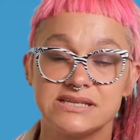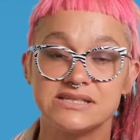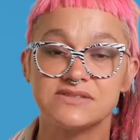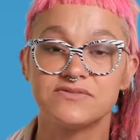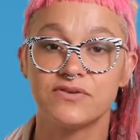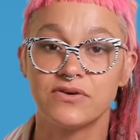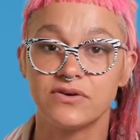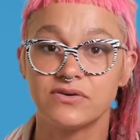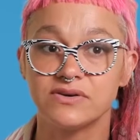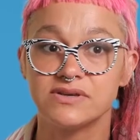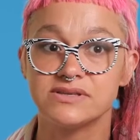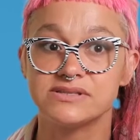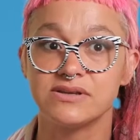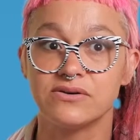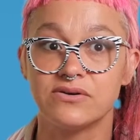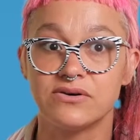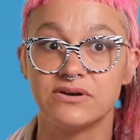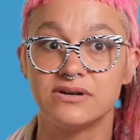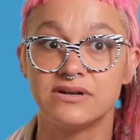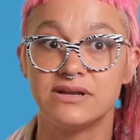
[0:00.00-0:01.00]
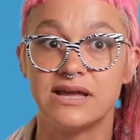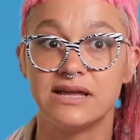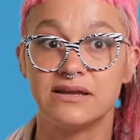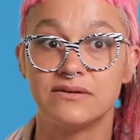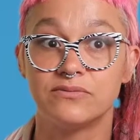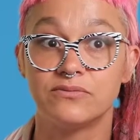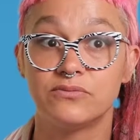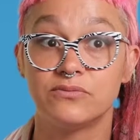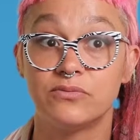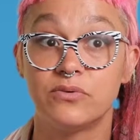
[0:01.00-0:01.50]
It does focus on
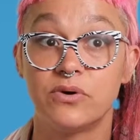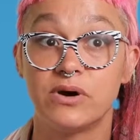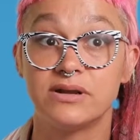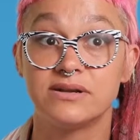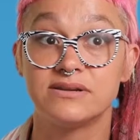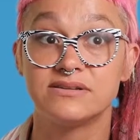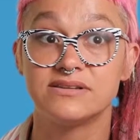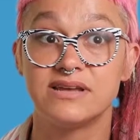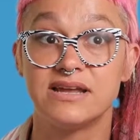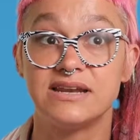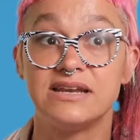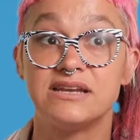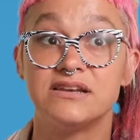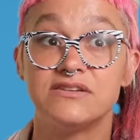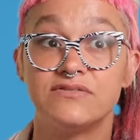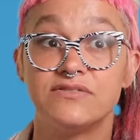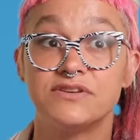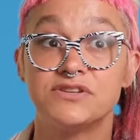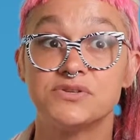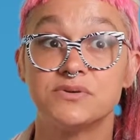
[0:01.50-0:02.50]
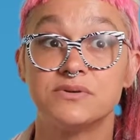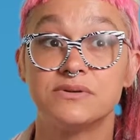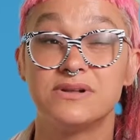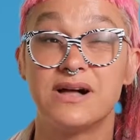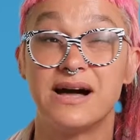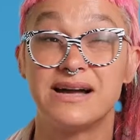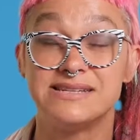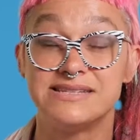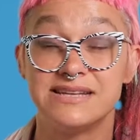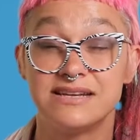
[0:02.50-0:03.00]
what an individual
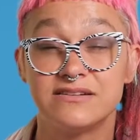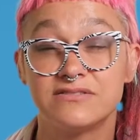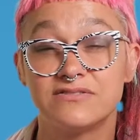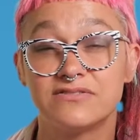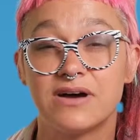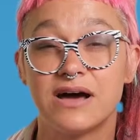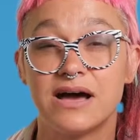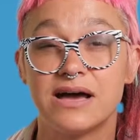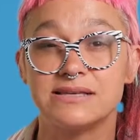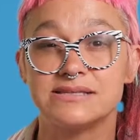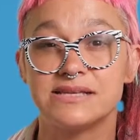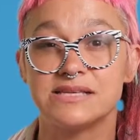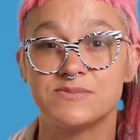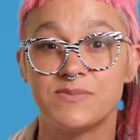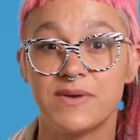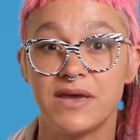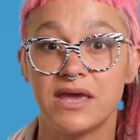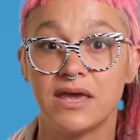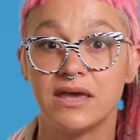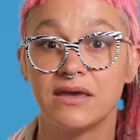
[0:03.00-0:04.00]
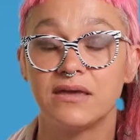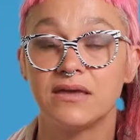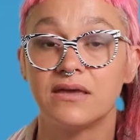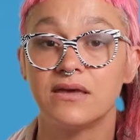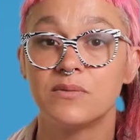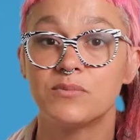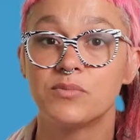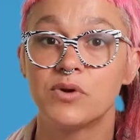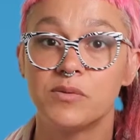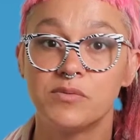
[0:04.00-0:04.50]
identifies as being
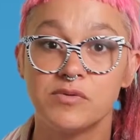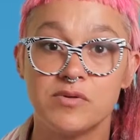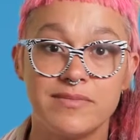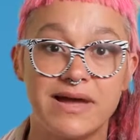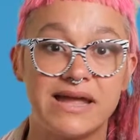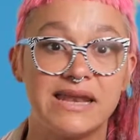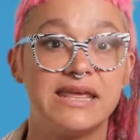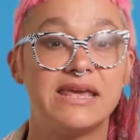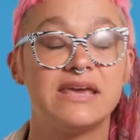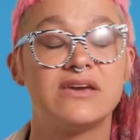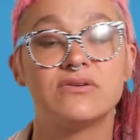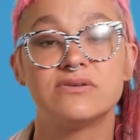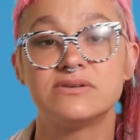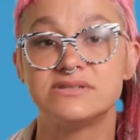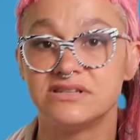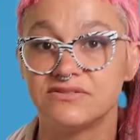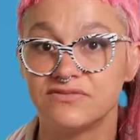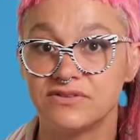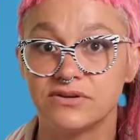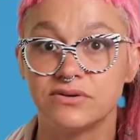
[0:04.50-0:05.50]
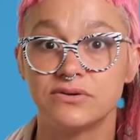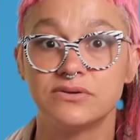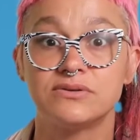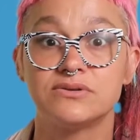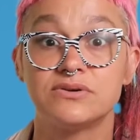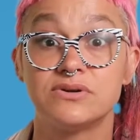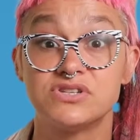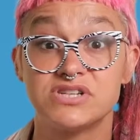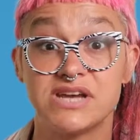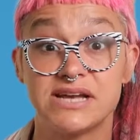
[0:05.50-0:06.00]
problematic or
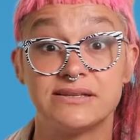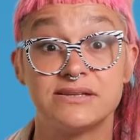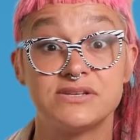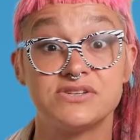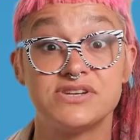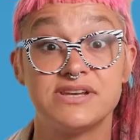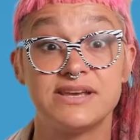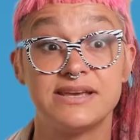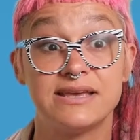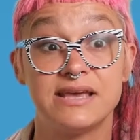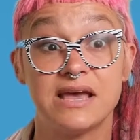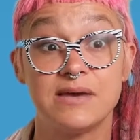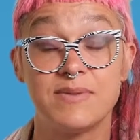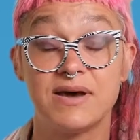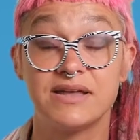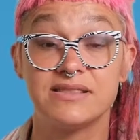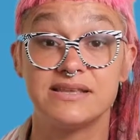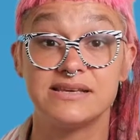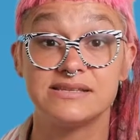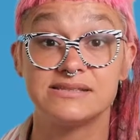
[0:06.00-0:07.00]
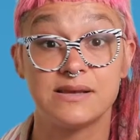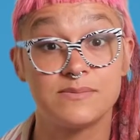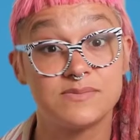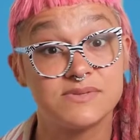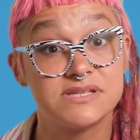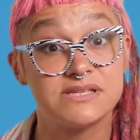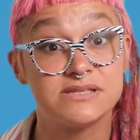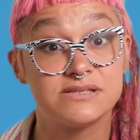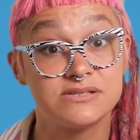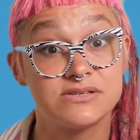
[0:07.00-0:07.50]
difficult or challenging about their
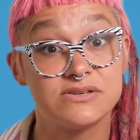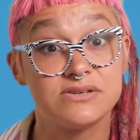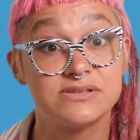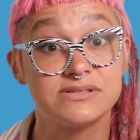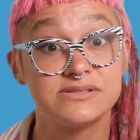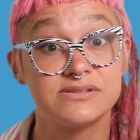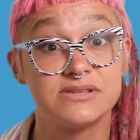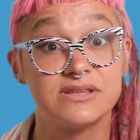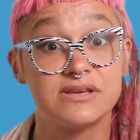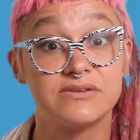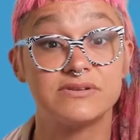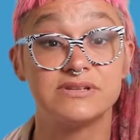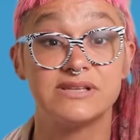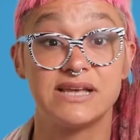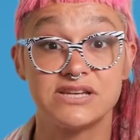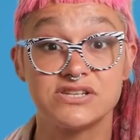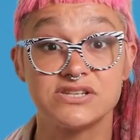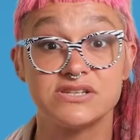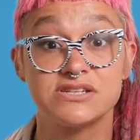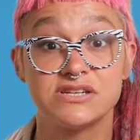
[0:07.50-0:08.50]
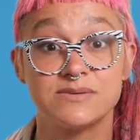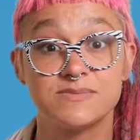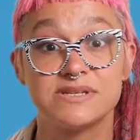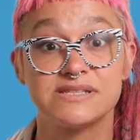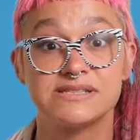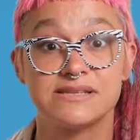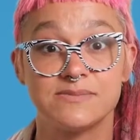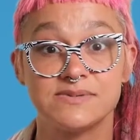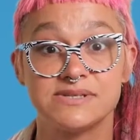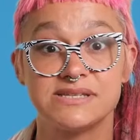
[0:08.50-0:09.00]
substance use or their relationship
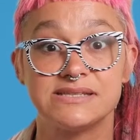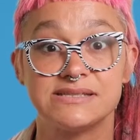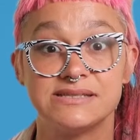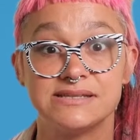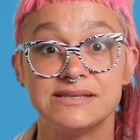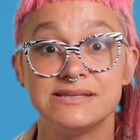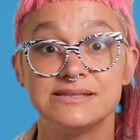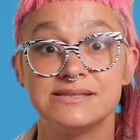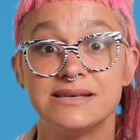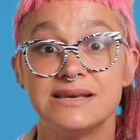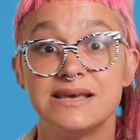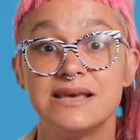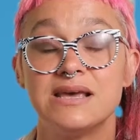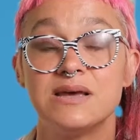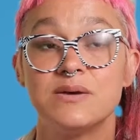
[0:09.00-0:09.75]
to substances,